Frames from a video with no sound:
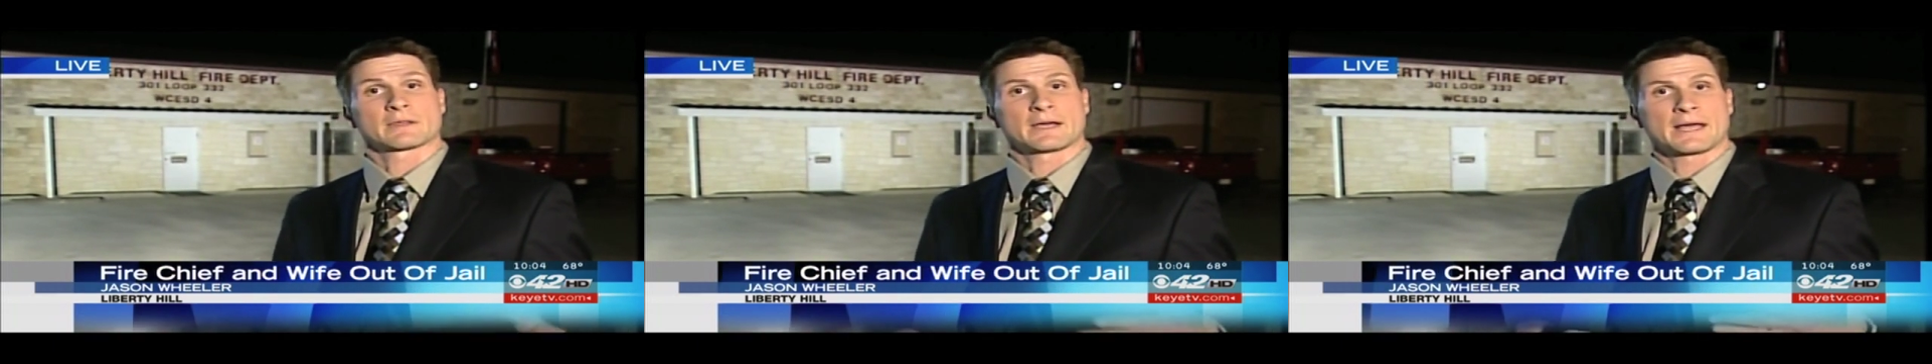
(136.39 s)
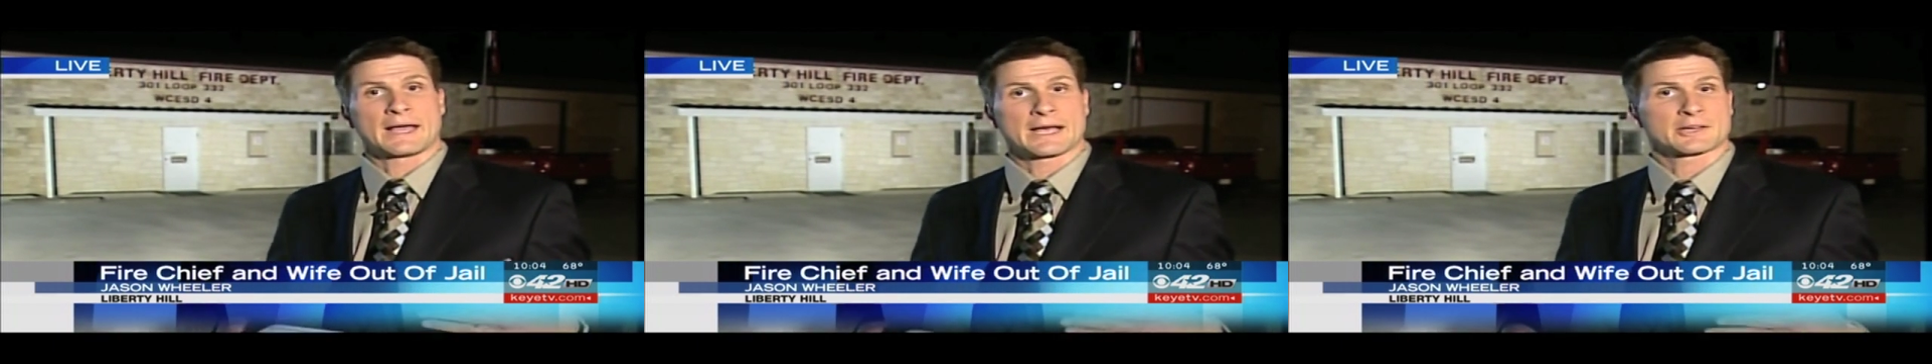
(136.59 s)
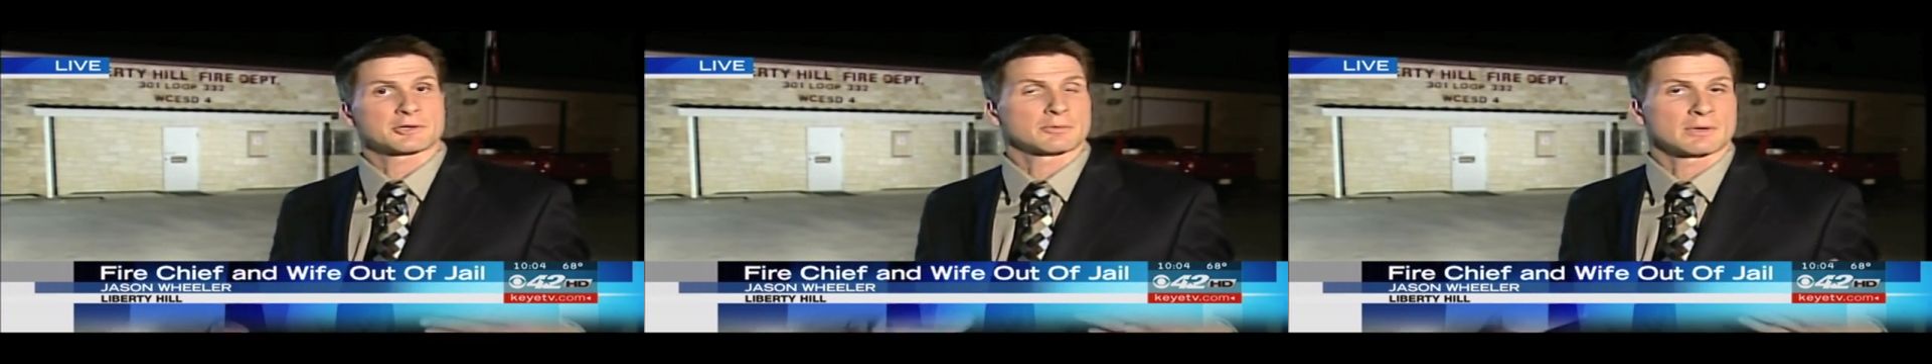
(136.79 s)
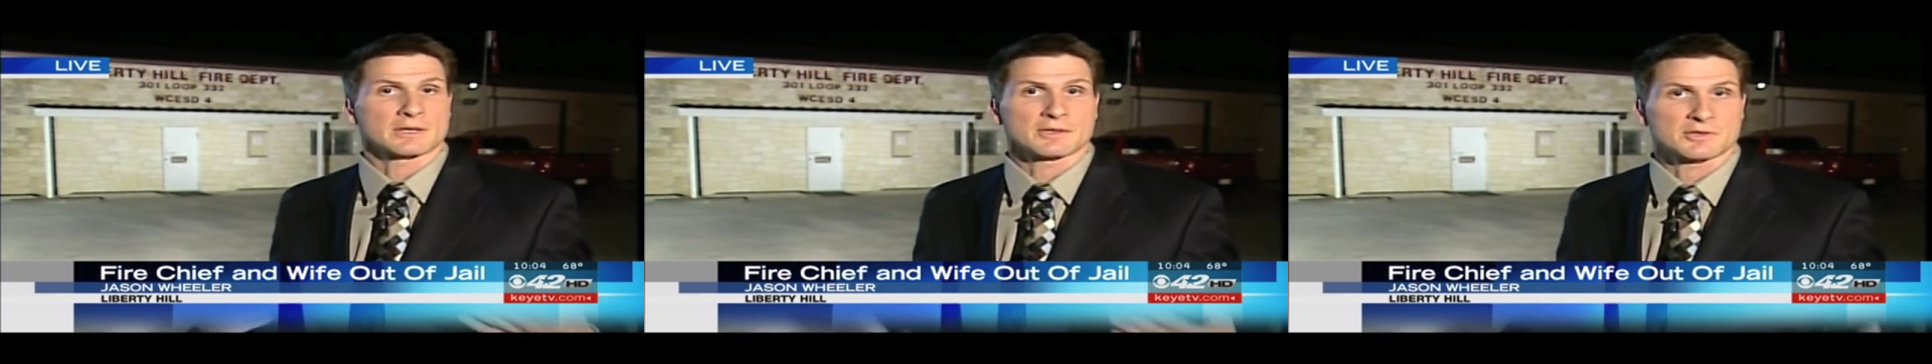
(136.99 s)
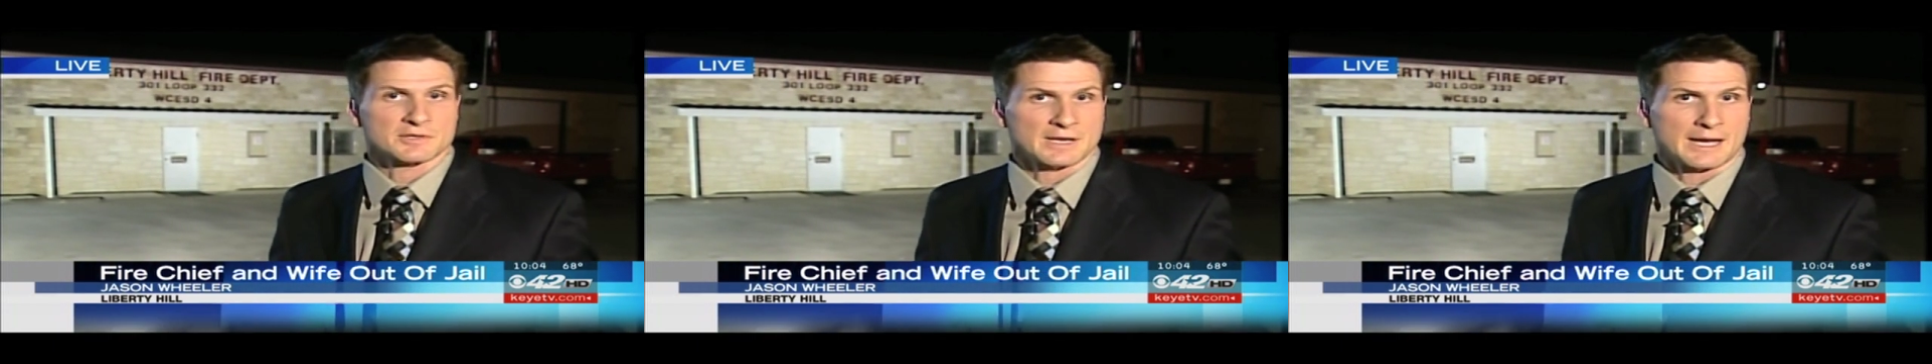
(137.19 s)
they
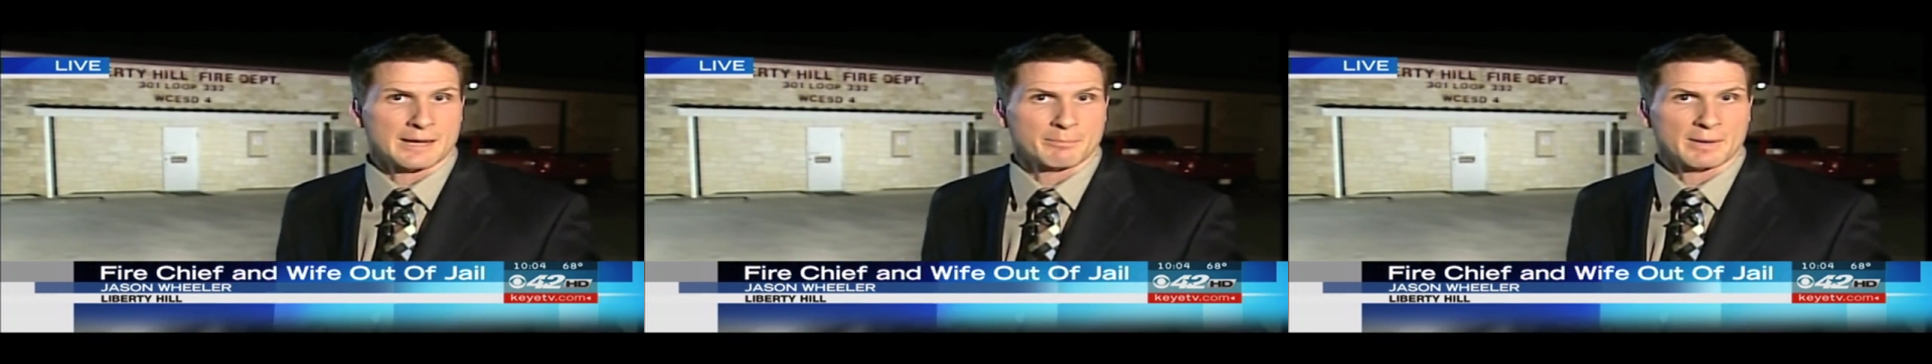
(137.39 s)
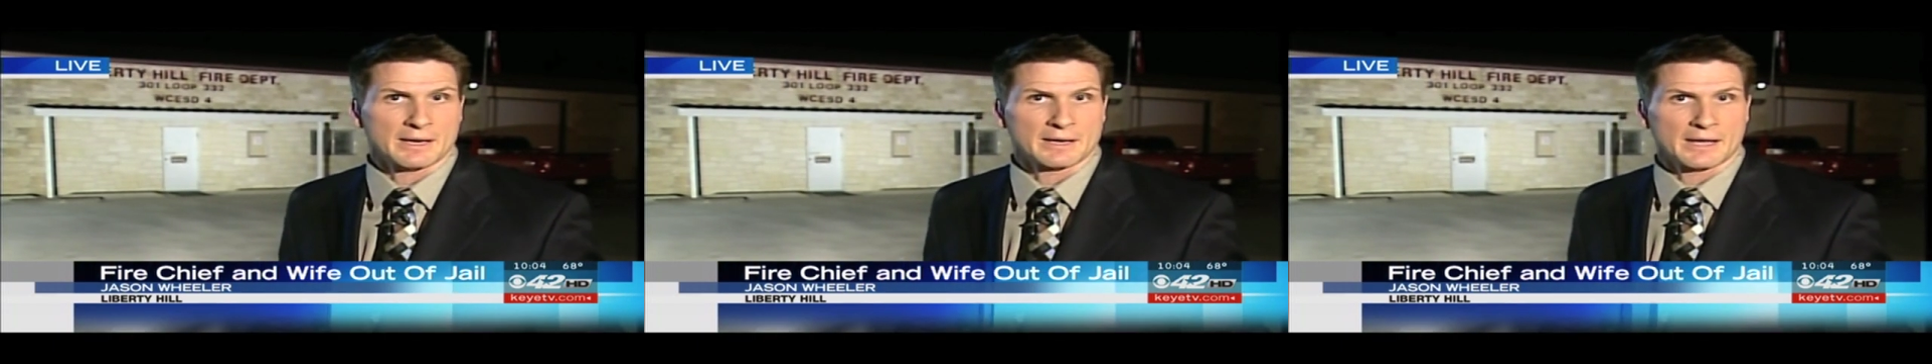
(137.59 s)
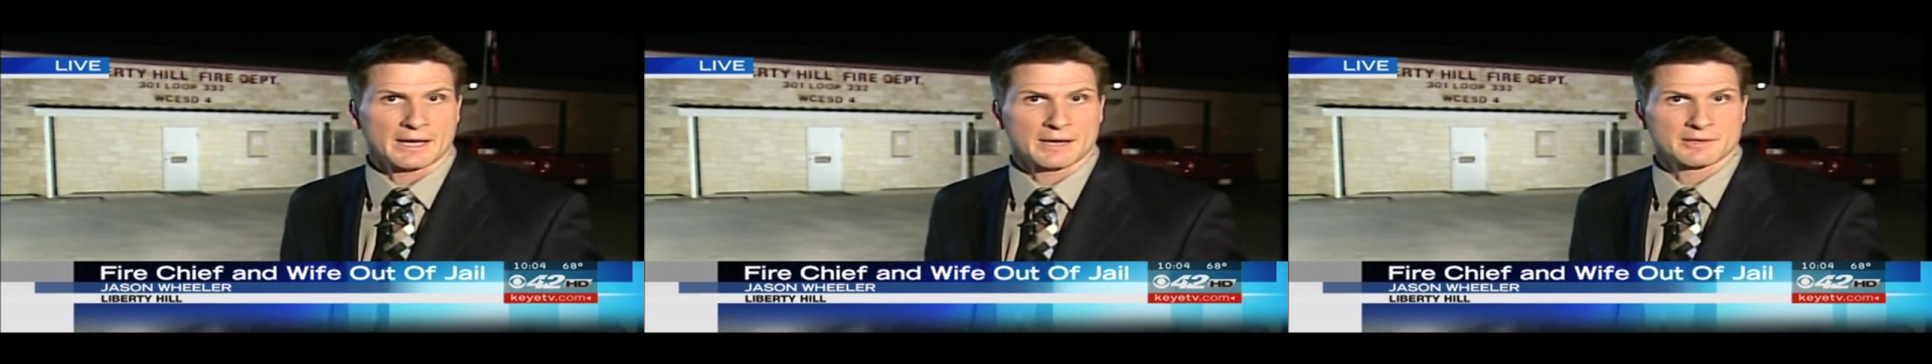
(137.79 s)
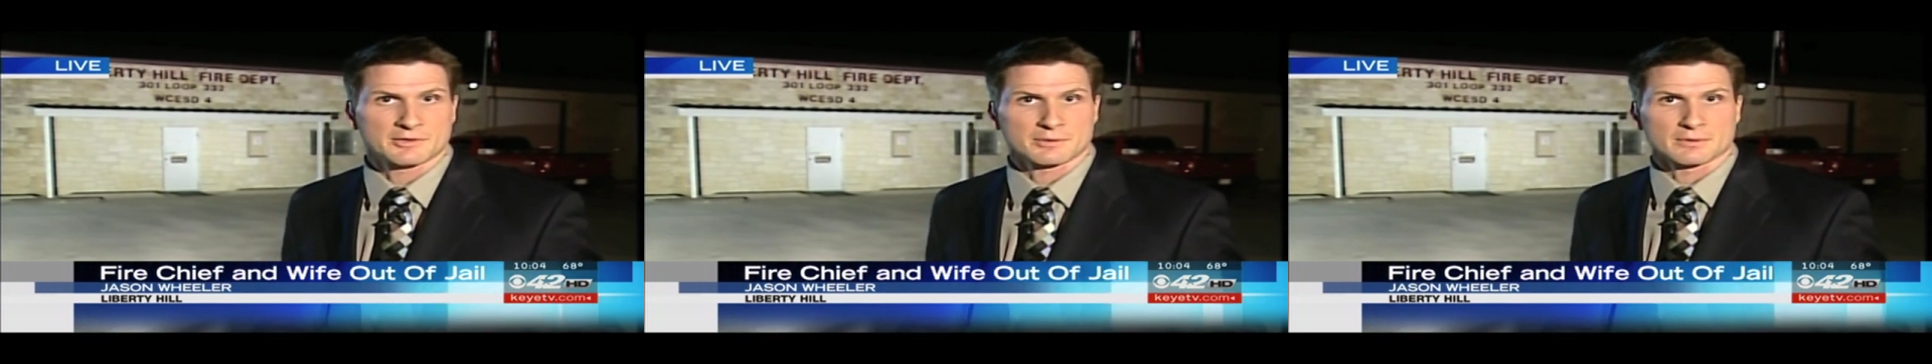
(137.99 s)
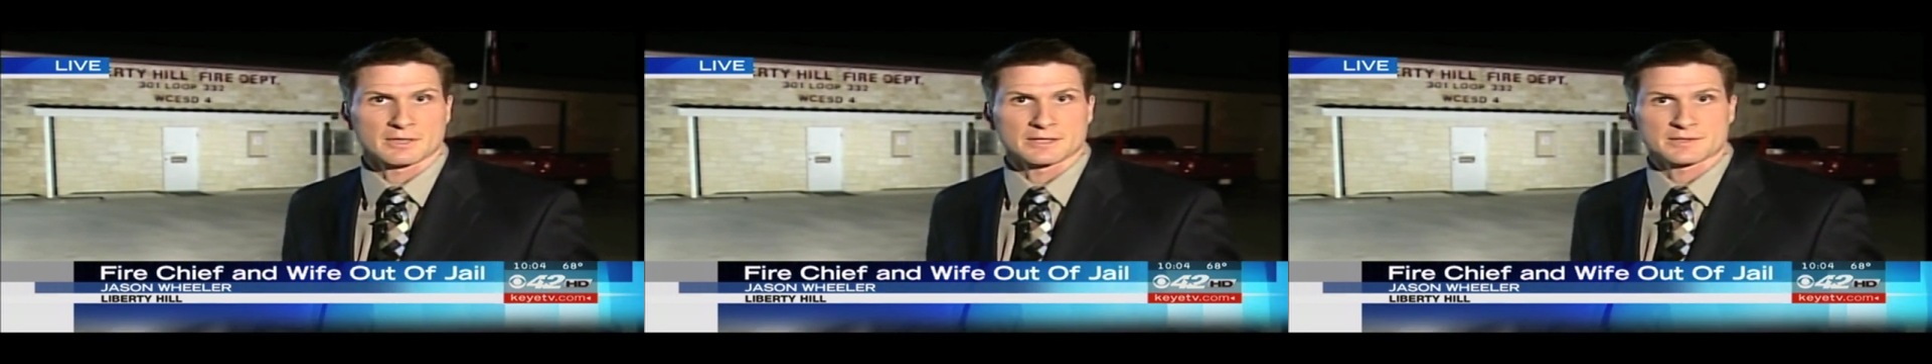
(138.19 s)
actually stop and
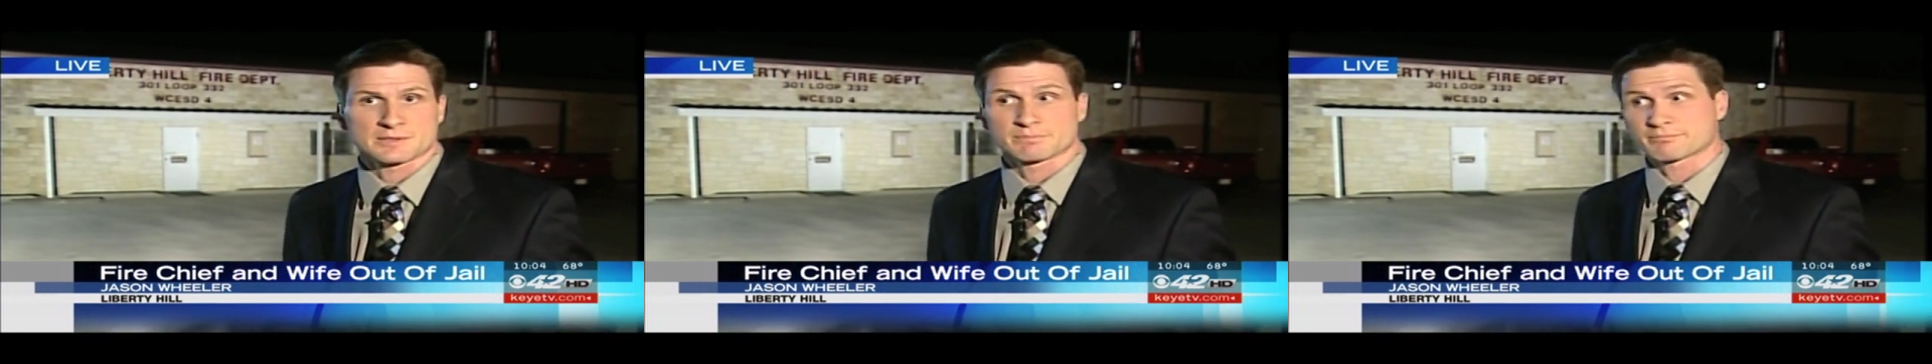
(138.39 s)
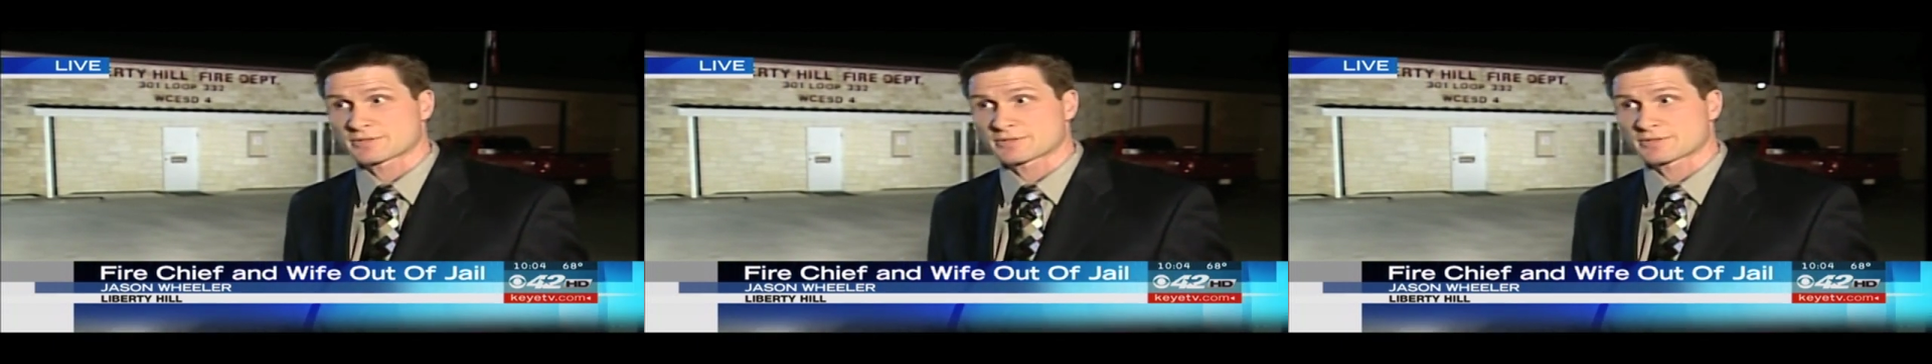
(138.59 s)
answer us.